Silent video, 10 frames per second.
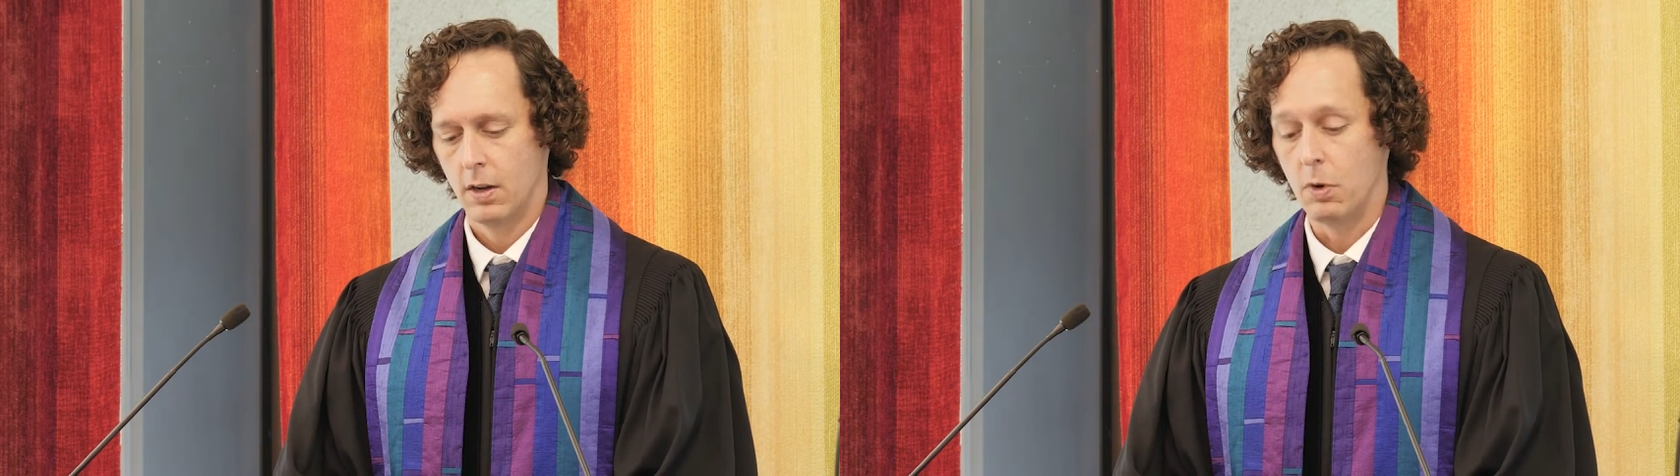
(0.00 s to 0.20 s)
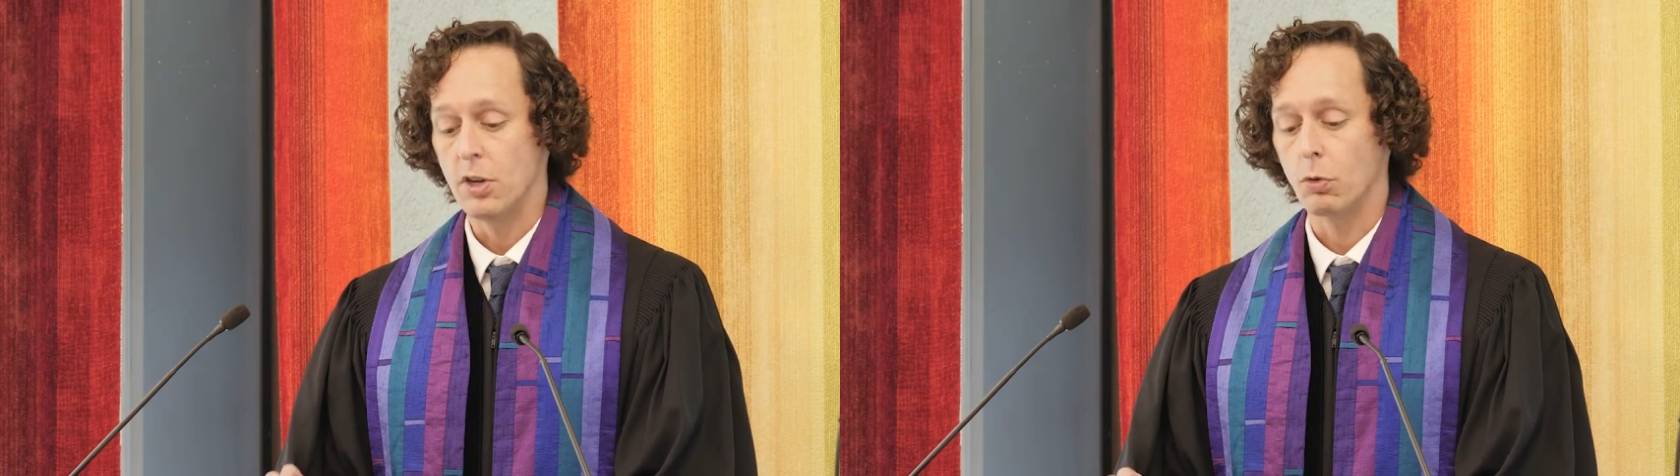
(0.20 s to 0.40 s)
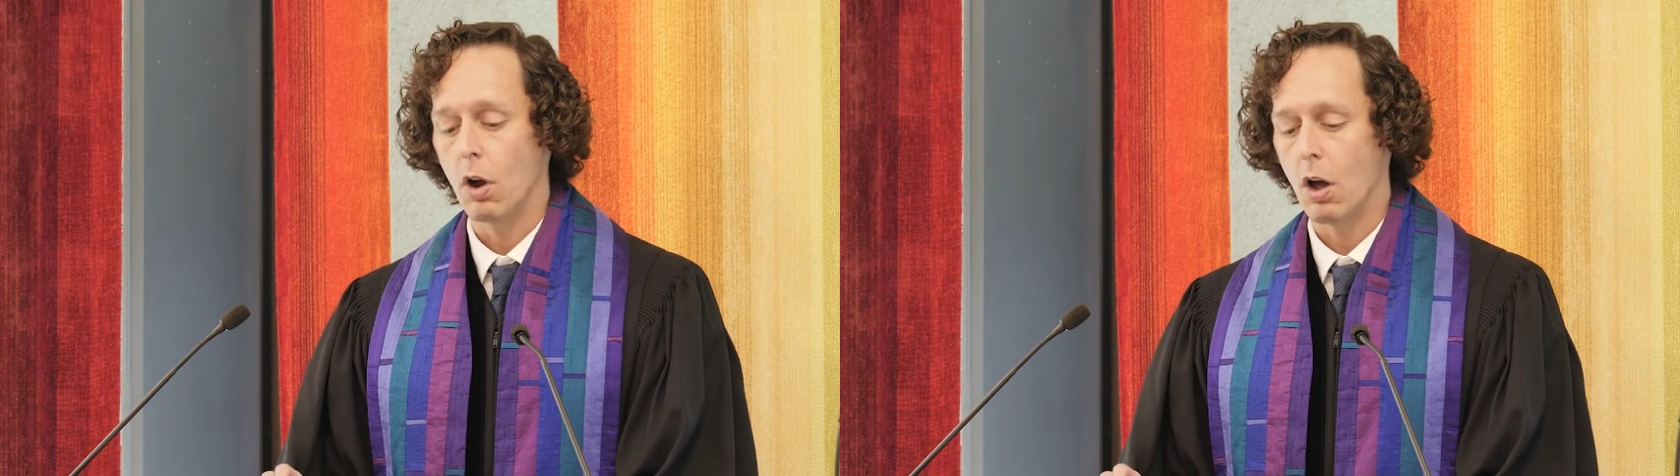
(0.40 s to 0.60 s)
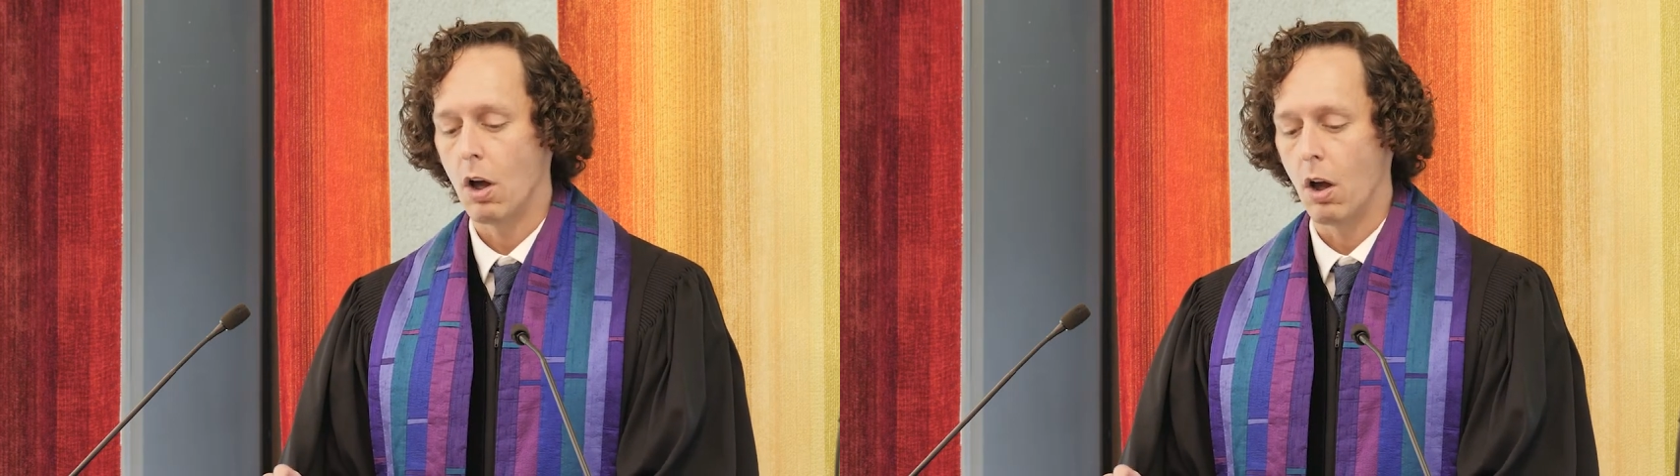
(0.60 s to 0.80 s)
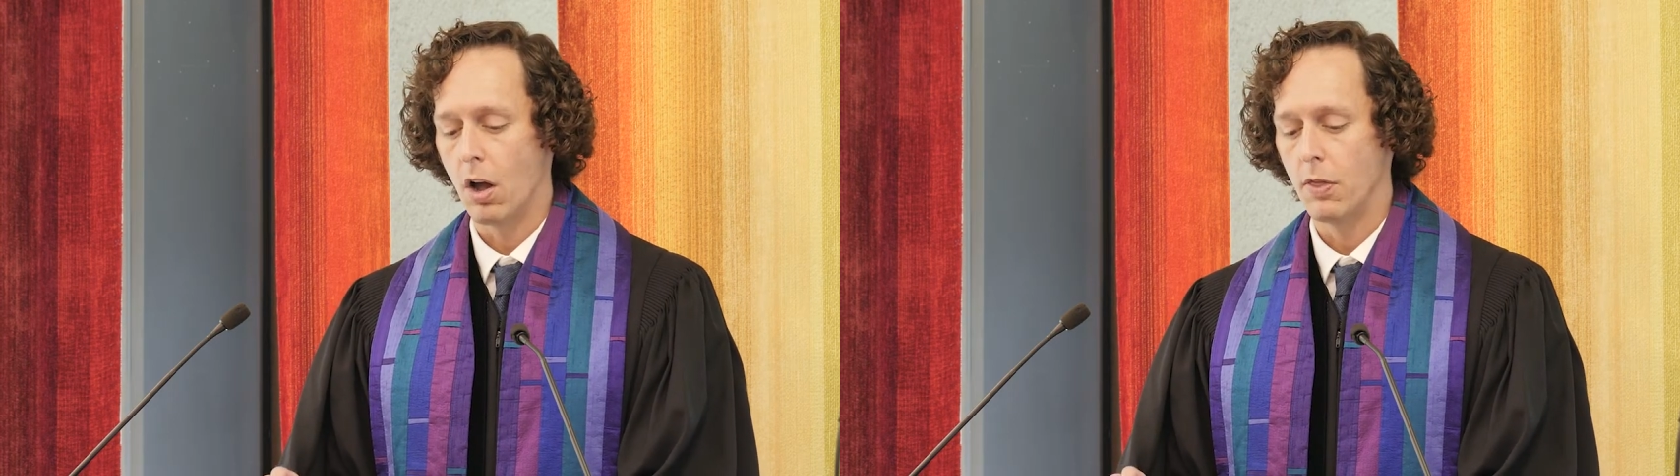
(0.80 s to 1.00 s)
We
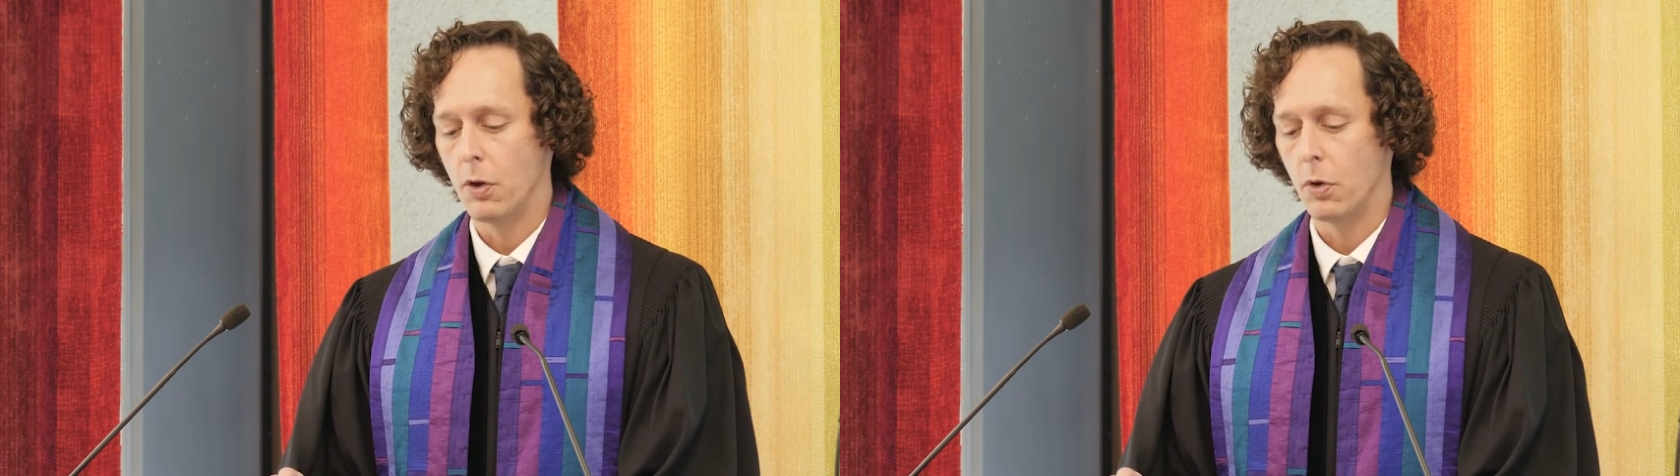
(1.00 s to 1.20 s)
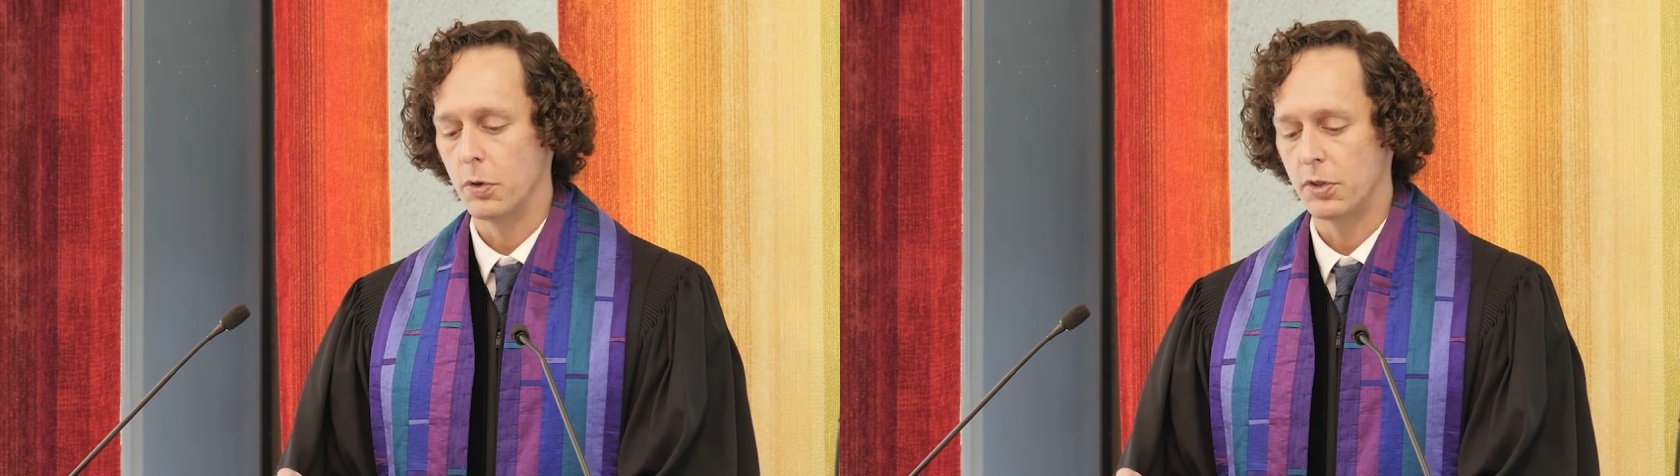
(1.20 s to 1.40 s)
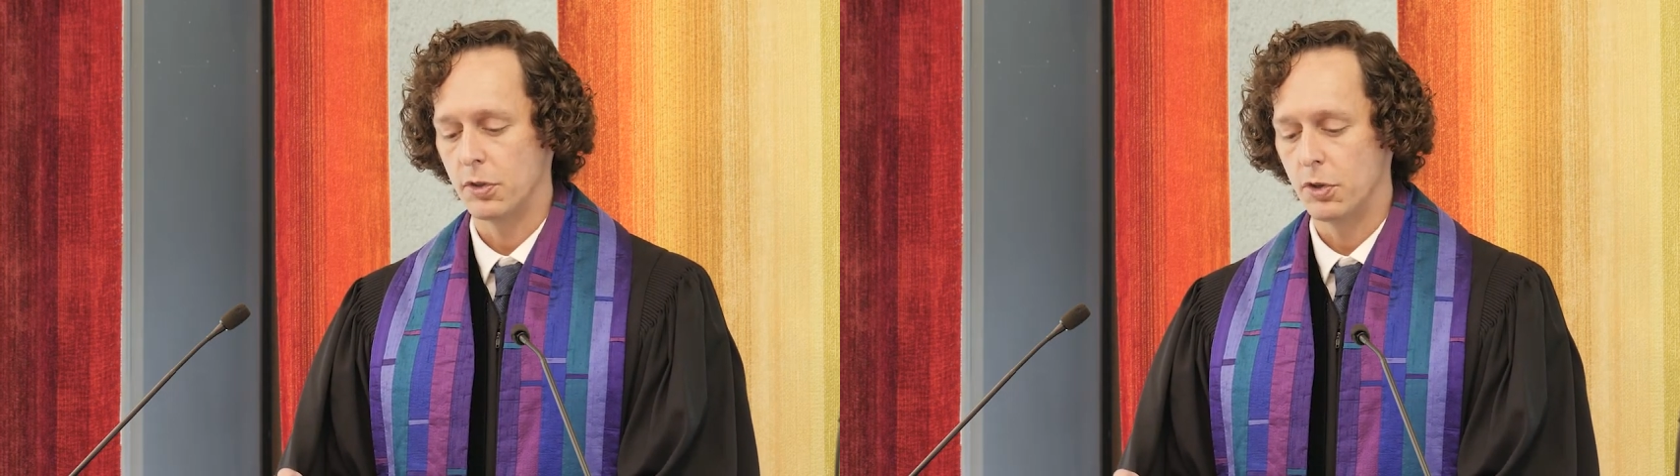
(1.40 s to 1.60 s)
draw on those